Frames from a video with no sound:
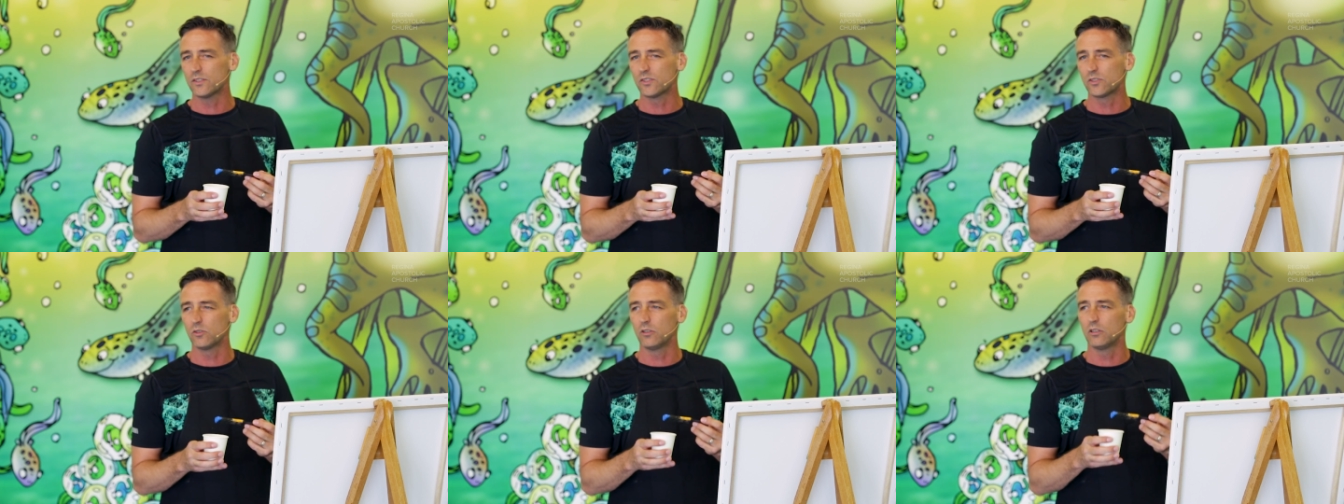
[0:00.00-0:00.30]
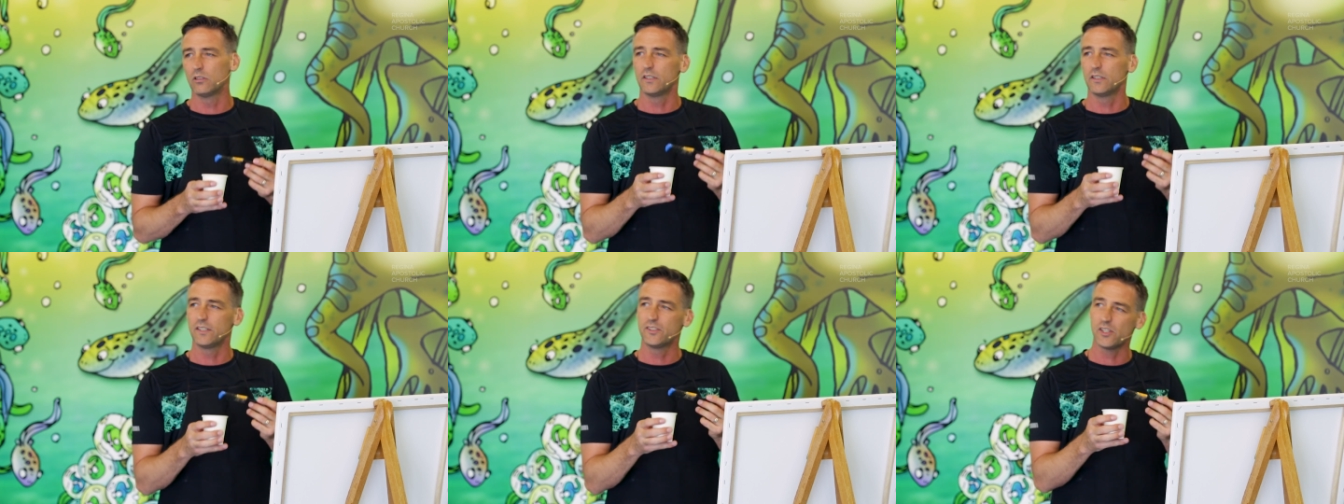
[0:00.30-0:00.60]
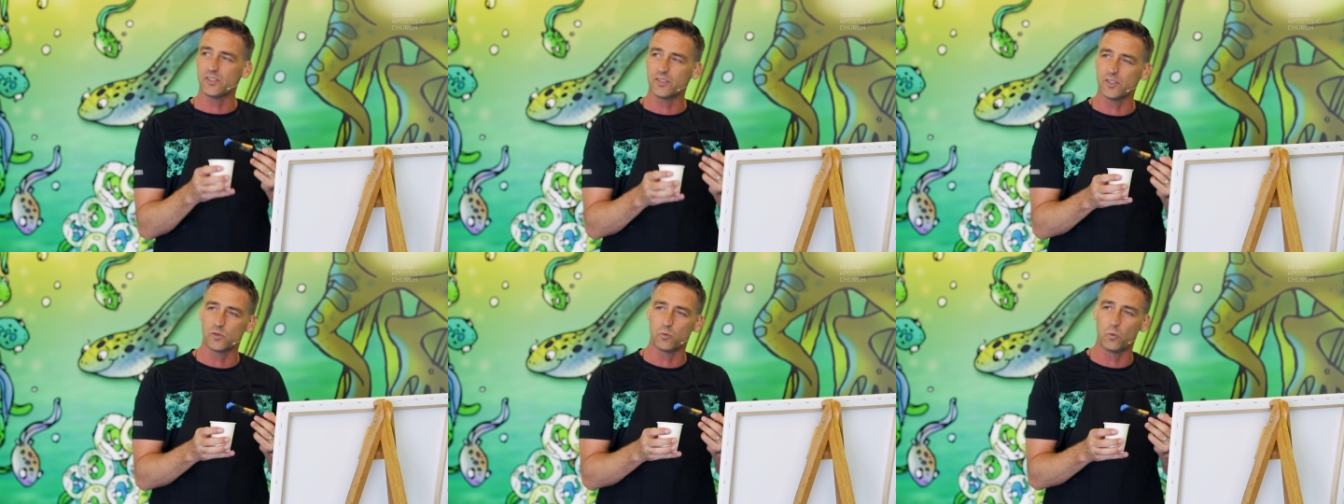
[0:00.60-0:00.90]
So,
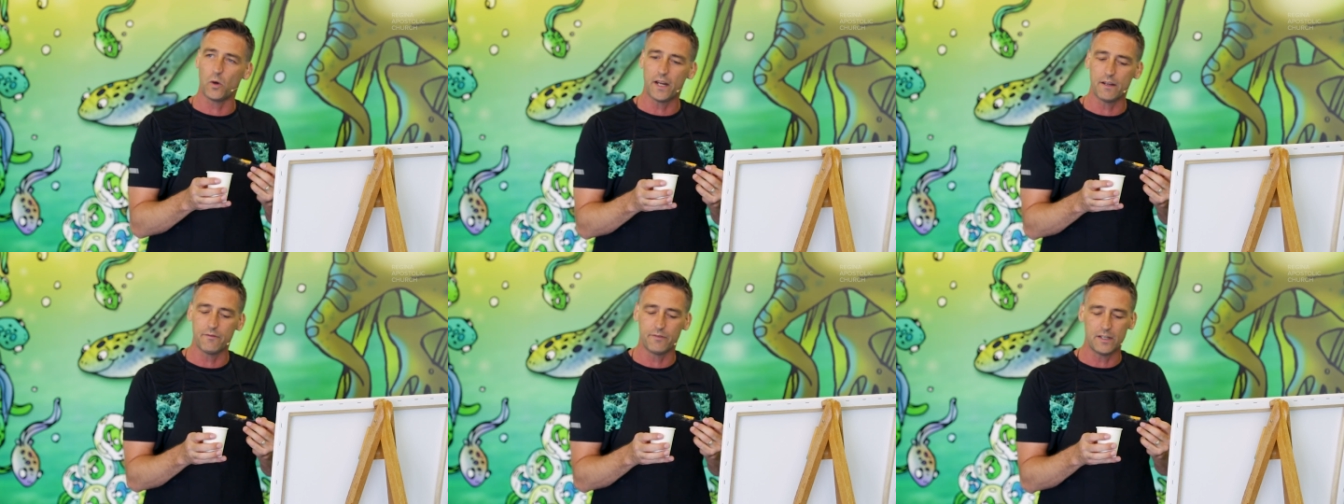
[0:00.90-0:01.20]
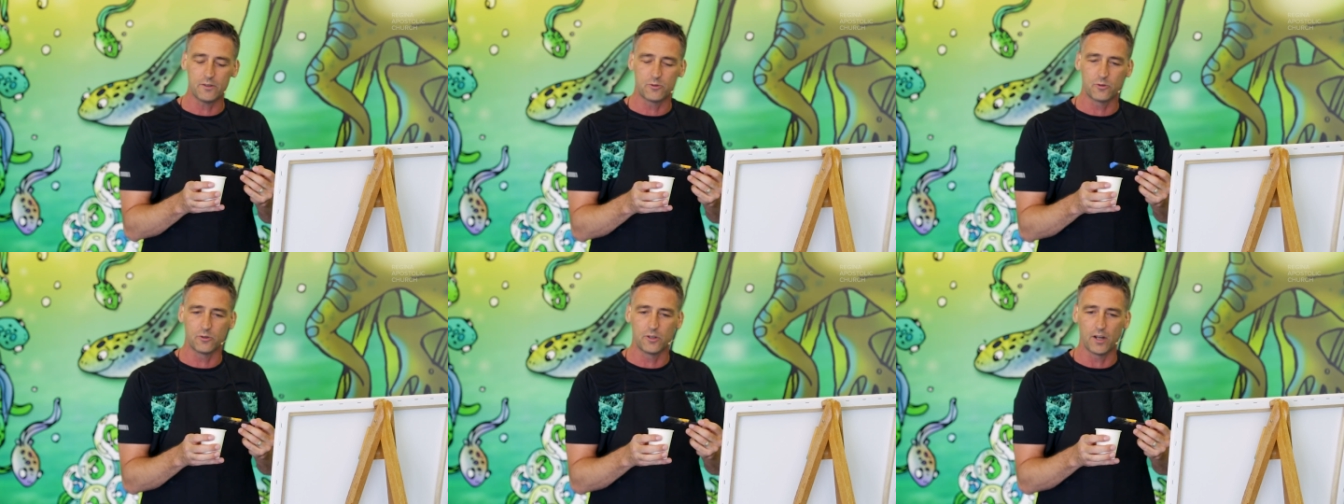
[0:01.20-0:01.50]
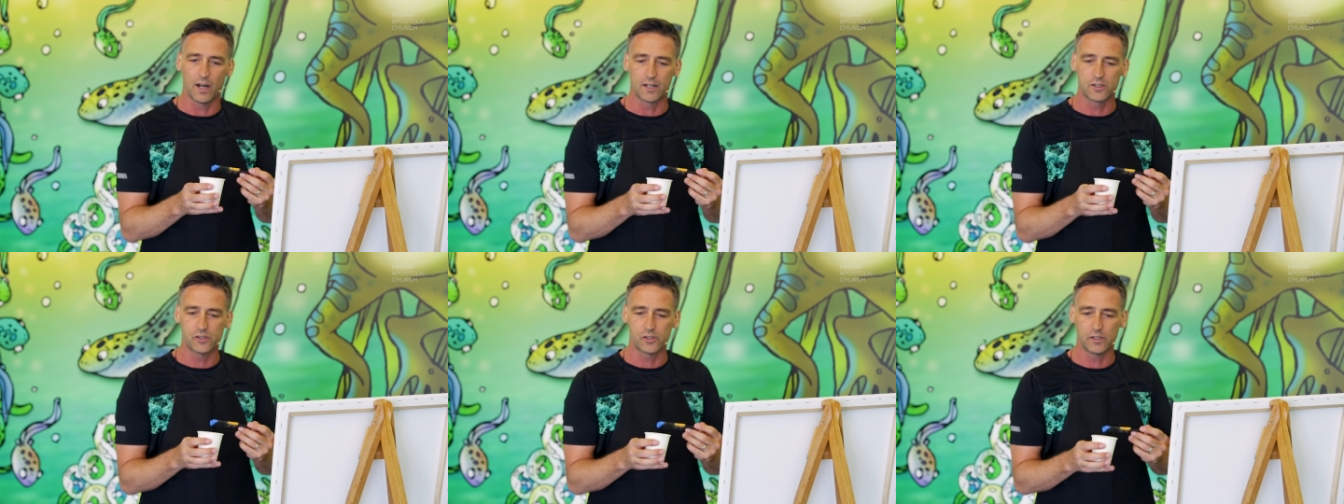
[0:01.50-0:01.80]
just as way of
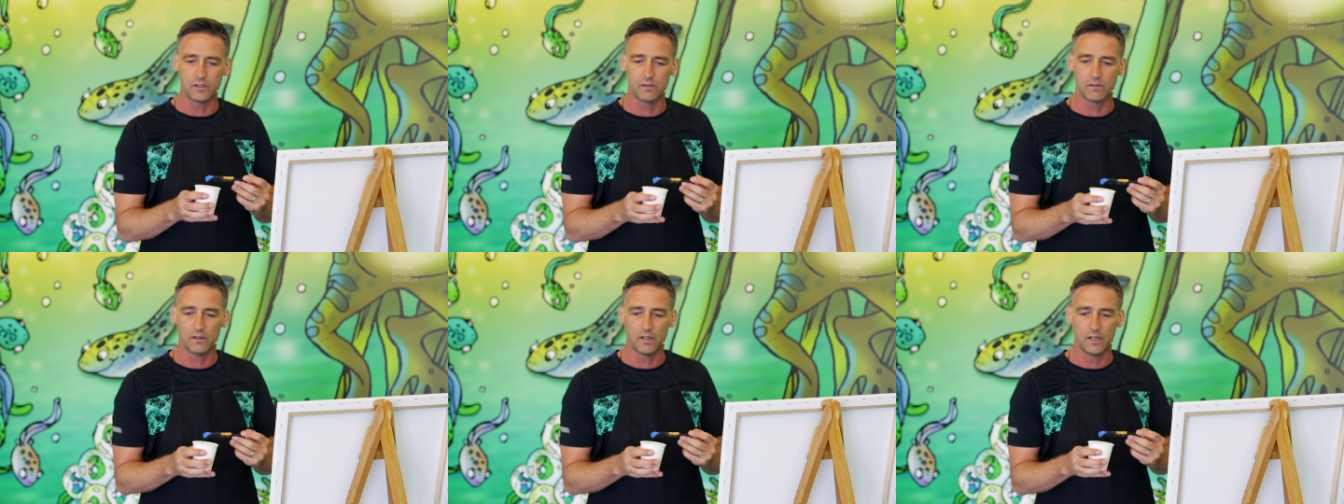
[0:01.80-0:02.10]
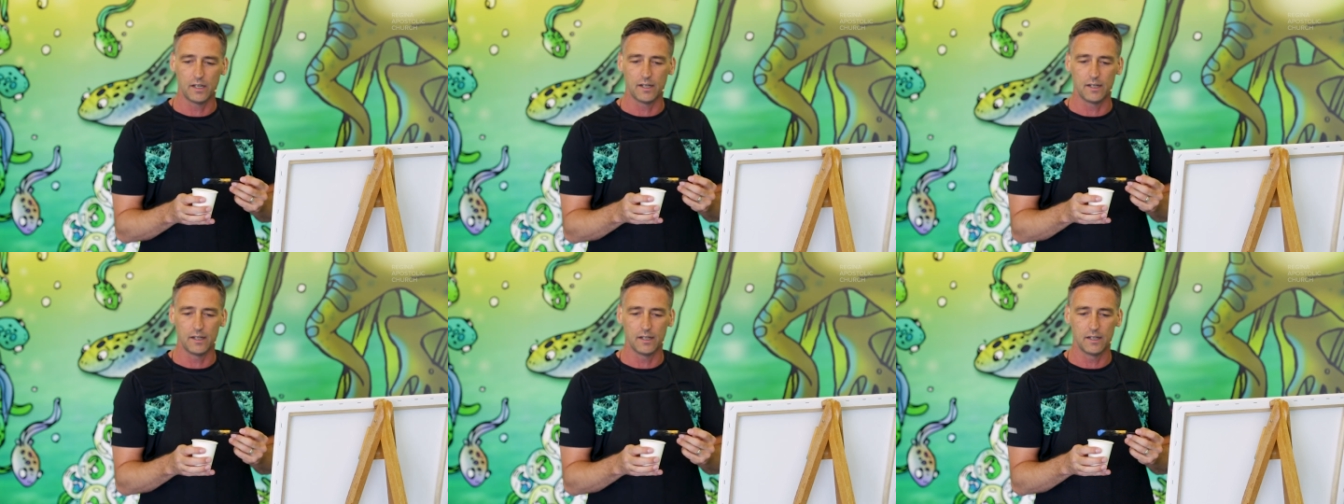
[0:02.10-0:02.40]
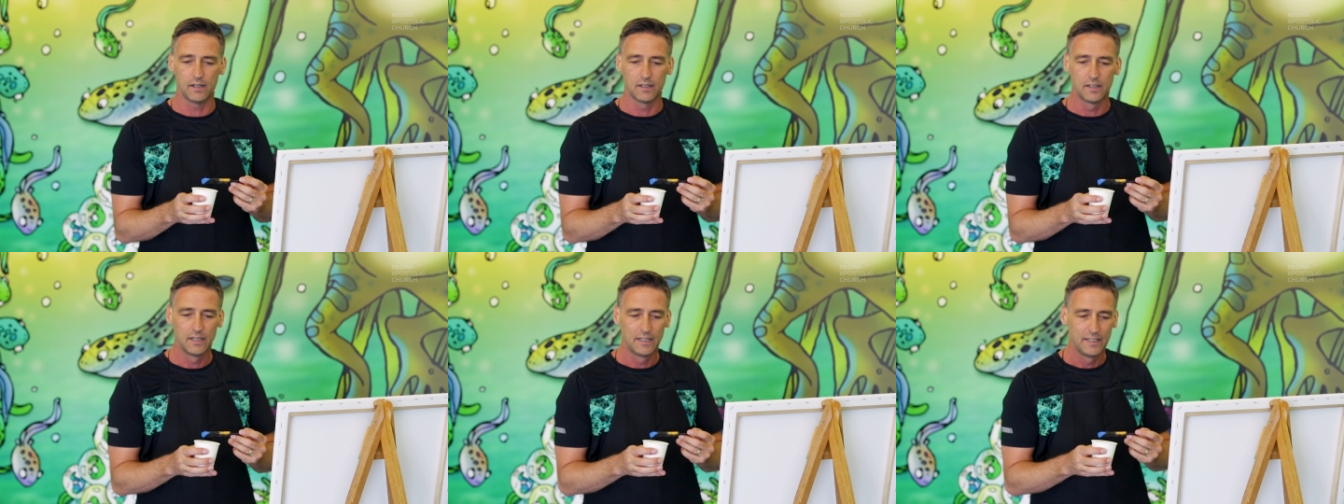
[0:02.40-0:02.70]
introduction, uh,